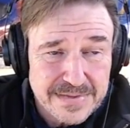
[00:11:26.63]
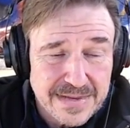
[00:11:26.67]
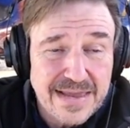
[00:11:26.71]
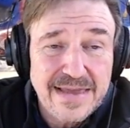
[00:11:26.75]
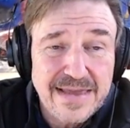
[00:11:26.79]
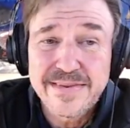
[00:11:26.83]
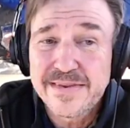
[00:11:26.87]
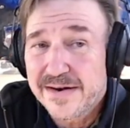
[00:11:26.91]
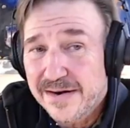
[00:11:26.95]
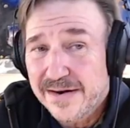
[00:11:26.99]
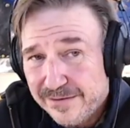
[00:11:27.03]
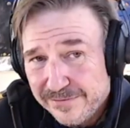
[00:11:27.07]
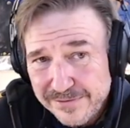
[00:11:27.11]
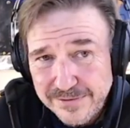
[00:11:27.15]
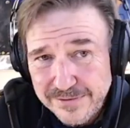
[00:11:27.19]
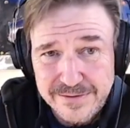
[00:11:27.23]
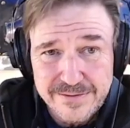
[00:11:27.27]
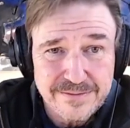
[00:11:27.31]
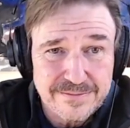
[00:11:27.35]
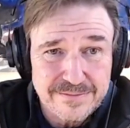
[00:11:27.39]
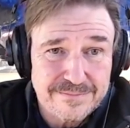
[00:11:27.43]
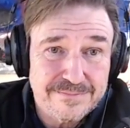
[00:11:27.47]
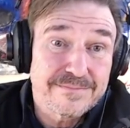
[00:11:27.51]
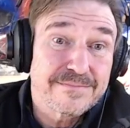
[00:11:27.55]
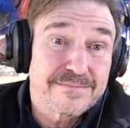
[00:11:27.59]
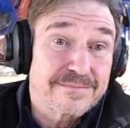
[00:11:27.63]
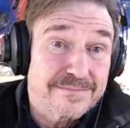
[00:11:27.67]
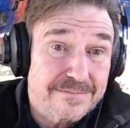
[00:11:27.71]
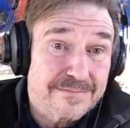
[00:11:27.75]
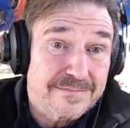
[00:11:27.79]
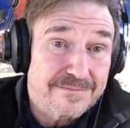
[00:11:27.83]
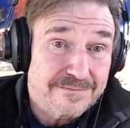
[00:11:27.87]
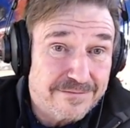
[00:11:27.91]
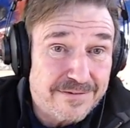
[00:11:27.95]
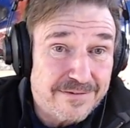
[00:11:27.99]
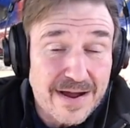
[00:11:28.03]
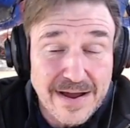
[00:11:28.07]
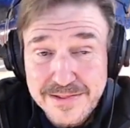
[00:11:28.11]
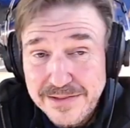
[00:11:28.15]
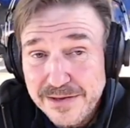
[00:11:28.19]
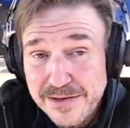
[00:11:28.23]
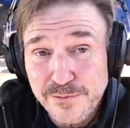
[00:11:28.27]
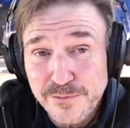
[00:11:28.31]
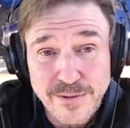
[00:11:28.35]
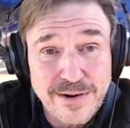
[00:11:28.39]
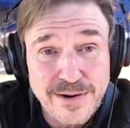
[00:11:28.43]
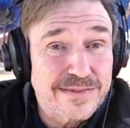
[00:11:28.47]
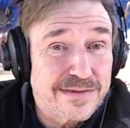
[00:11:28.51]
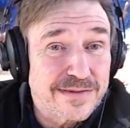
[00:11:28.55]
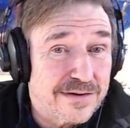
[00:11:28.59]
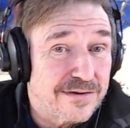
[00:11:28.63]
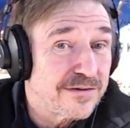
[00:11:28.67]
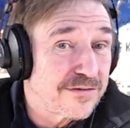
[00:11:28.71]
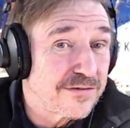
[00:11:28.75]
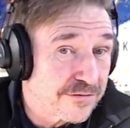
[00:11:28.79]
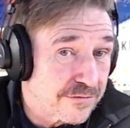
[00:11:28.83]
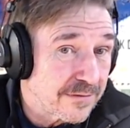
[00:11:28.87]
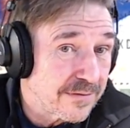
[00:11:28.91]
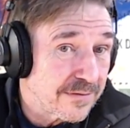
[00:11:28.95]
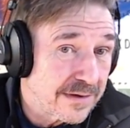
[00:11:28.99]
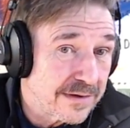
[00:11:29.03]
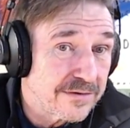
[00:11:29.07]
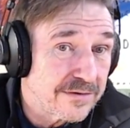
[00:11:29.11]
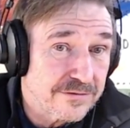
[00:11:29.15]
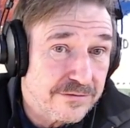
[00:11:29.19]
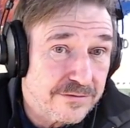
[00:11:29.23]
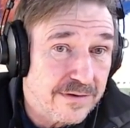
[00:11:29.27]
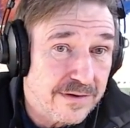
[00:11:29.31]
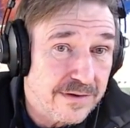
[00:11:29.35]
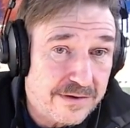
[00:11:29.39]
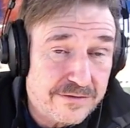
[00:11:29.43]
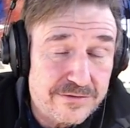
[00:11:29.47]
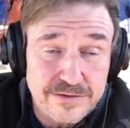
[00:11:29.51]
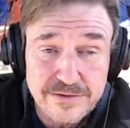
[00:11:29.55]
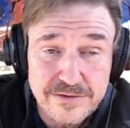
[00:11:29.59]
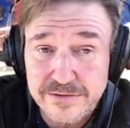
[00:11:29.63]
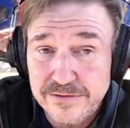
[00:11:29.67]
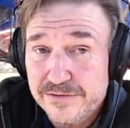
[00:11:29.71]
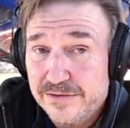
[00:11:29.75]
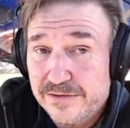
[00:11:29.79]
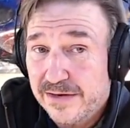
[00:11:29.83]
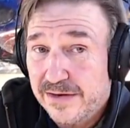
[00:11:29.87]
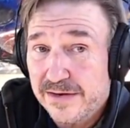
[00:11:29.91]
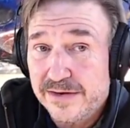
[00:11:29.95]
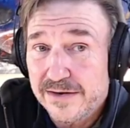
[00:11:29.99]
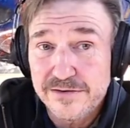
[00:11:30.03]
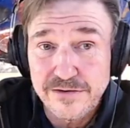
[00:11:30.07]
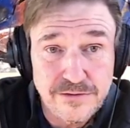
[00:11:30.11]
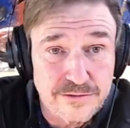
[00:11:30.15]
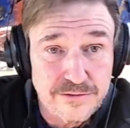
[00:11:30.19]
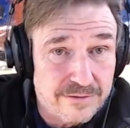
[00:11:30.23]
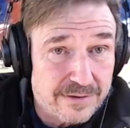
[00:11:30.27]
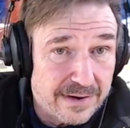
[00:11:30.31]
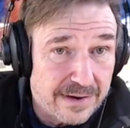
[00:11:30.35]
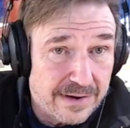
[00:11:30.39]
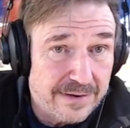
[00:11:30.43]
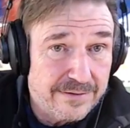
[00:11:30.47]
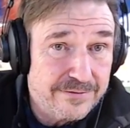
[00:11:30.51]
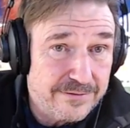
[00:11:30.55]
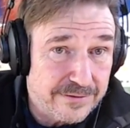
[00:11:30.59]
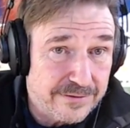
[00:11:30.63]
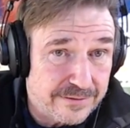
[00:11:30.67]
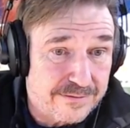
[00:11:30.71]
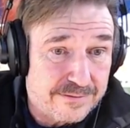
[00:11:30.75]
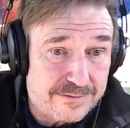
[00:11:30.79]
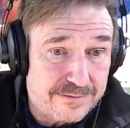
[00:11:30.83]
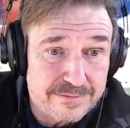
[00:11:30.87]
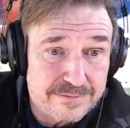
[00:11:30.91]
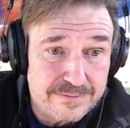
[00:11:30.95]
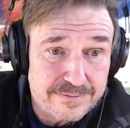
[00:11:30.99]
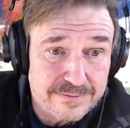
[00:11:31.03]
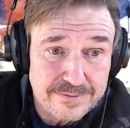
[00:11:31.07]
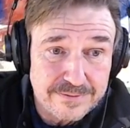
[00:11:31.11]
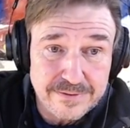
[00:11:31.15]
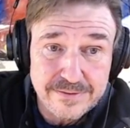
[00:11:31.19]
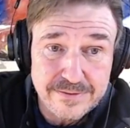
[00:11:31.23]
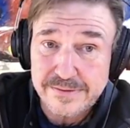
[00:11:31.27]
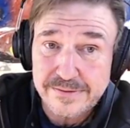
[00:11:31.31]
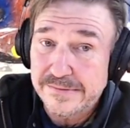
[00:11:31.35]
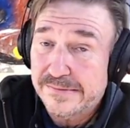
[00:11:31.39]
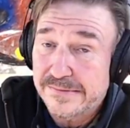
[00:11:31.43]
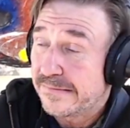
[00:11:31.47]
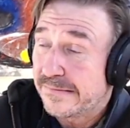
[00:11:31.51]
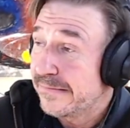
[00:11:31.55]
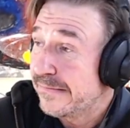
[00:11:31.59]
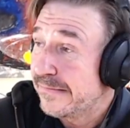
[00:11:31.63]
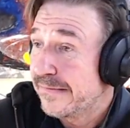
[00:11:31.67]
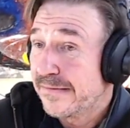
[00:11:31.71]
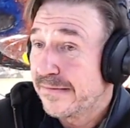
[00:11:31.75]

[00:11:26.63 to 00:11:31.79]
And then I figured, finally read the instructions, and you have to, you know,